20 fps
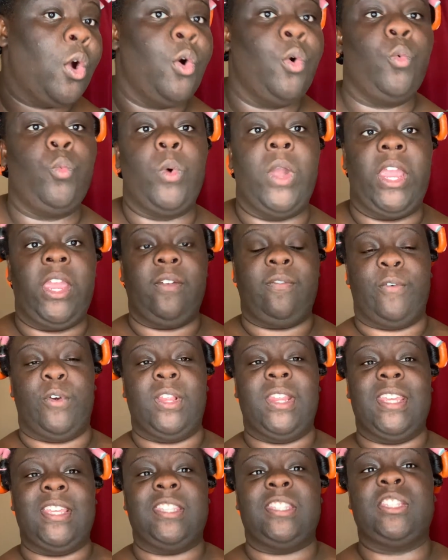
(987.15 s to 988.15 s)
wait for
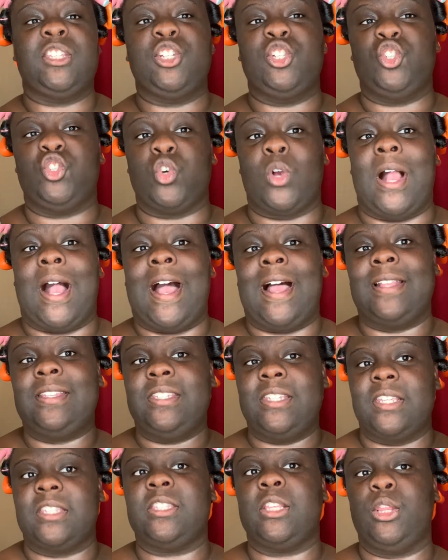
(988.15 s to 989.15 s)
this to dry
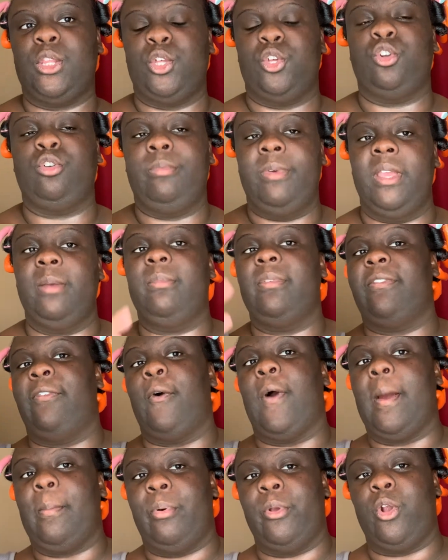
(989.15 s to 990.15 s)
just a little bit
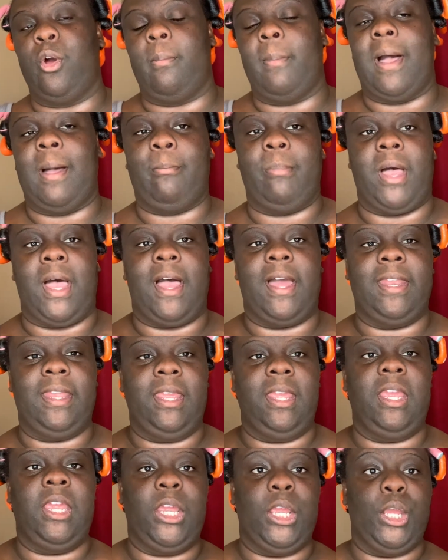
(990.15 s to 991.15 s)
before I put on my
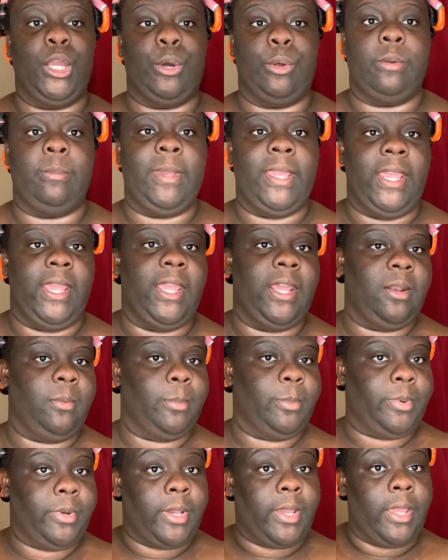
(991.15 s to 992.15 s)
bonnet and go to bed,
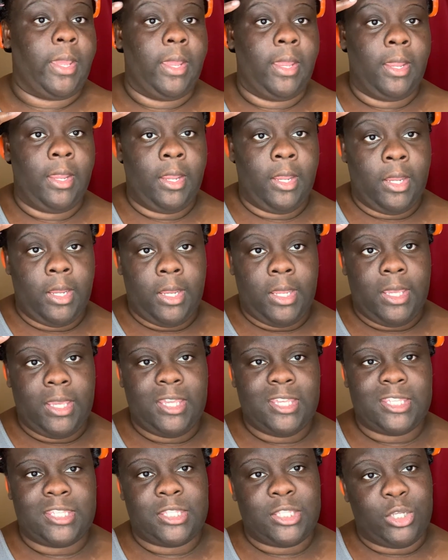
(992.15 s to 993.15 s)
but
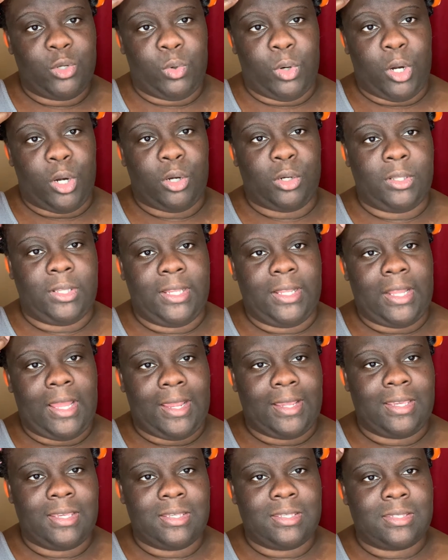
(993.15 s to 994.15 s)
it's still early,
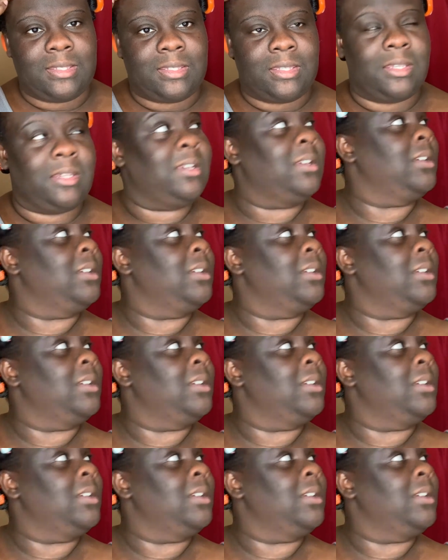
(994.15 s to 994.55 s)
like it's